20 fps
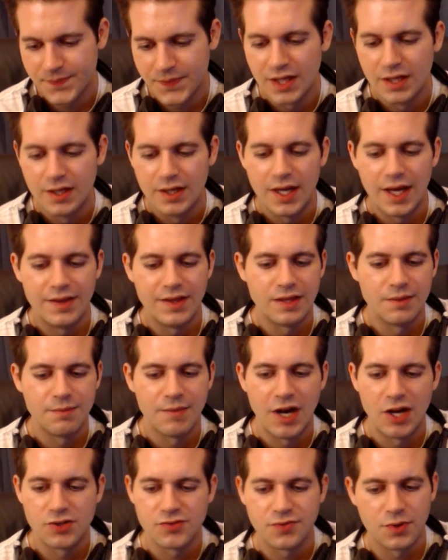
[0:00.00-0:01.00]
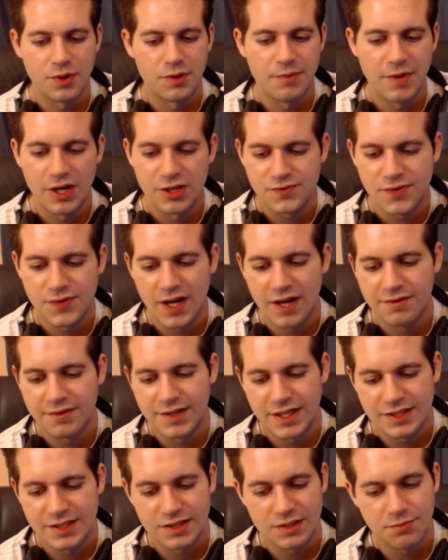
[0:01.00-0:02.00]
And then the mouse 4 and mouse 5 are
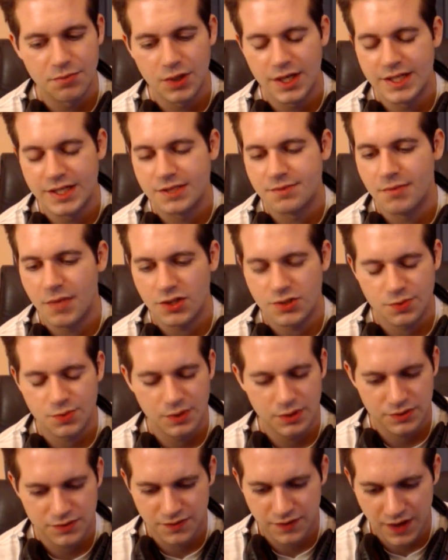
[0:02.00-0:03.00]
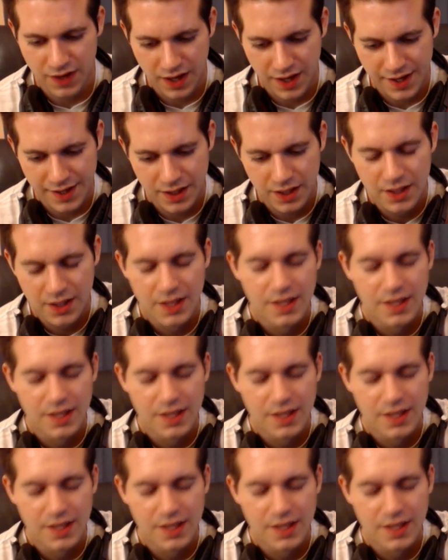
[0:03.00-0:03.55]
nicely placed. Mouse wheel's fine.